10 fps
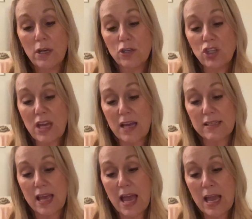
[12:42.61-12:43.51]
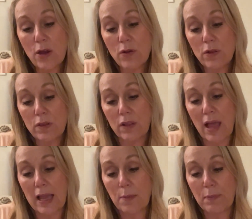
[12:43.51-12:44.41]
She has hair
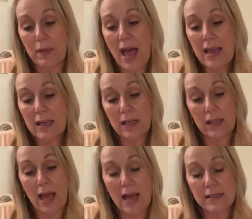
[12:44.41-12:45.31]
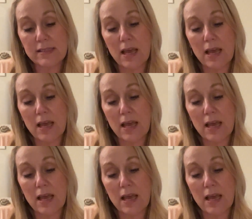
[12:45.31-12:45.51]
like black glass